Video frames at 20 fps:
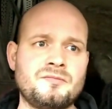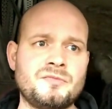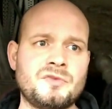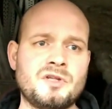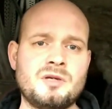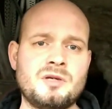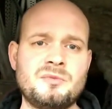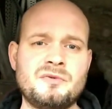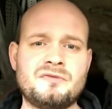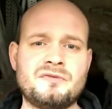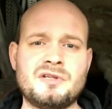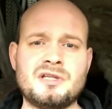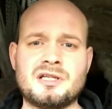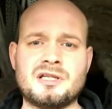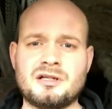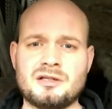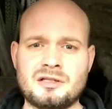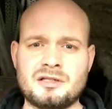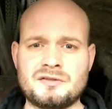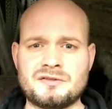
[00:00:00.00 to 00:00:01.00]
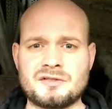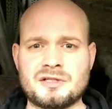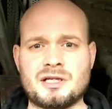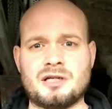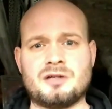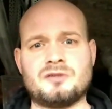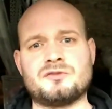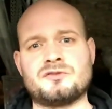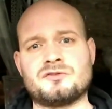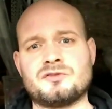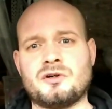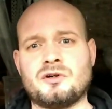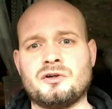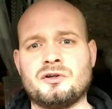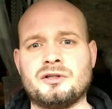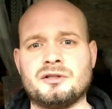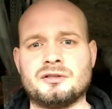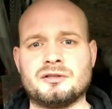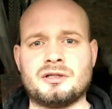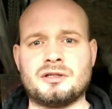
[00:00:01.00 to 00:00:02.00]
don't be thinking I need to get on
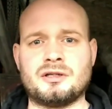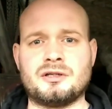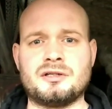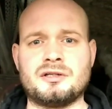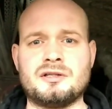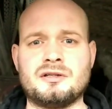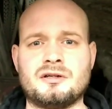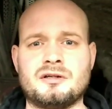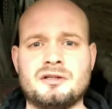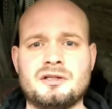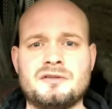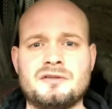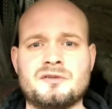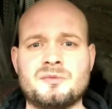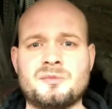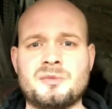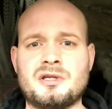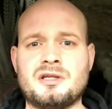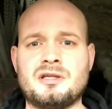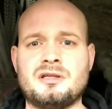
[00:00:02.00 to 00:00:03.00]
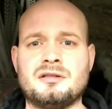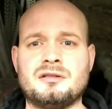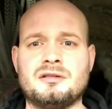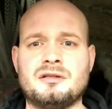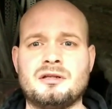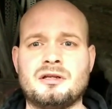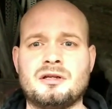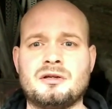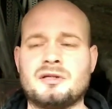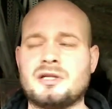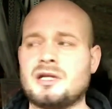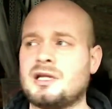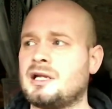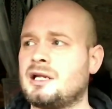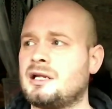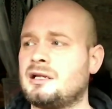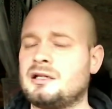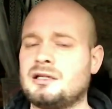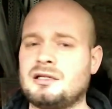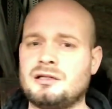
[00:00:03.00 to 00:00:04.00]
site and I need to be
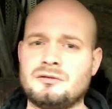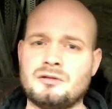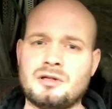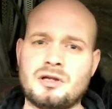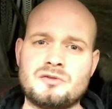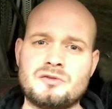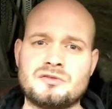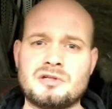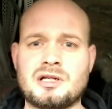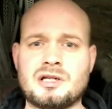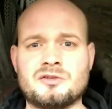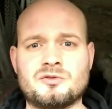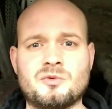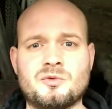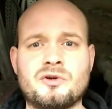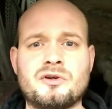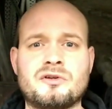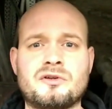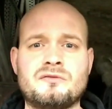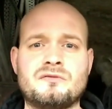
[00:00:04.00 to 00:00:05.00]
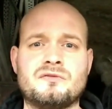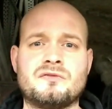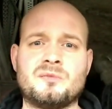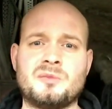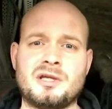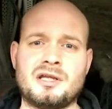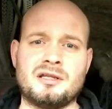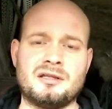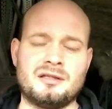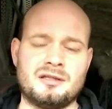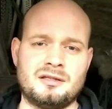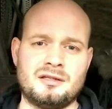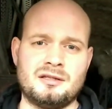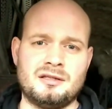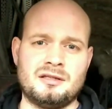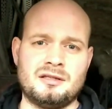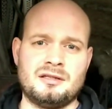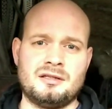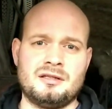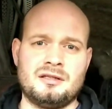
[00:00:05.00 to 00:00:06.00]
getting loads of lads working for me
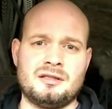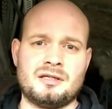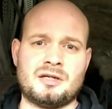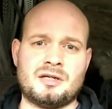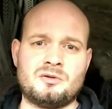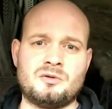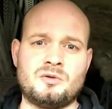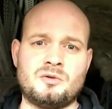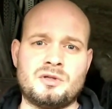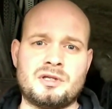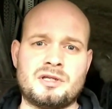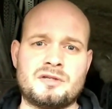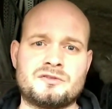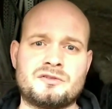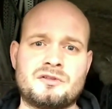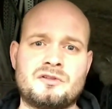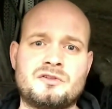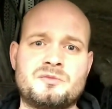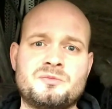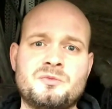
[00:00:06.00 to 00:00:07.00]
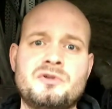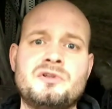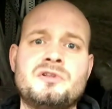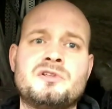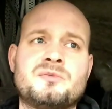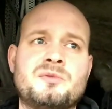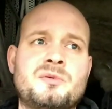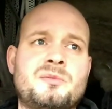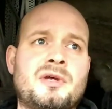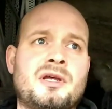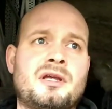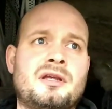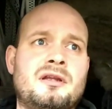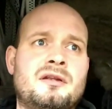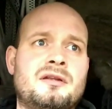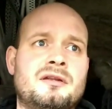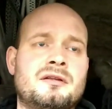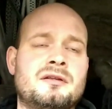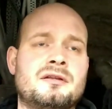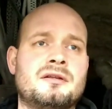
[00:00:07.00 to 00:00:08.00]
and all this. So there's money to be made
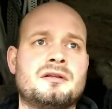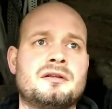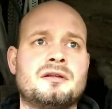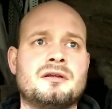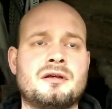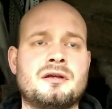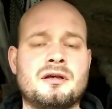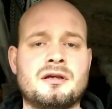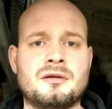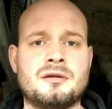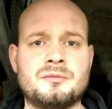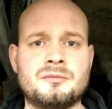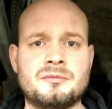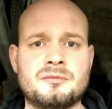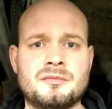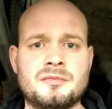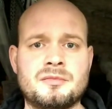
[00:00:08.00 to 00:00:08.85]
in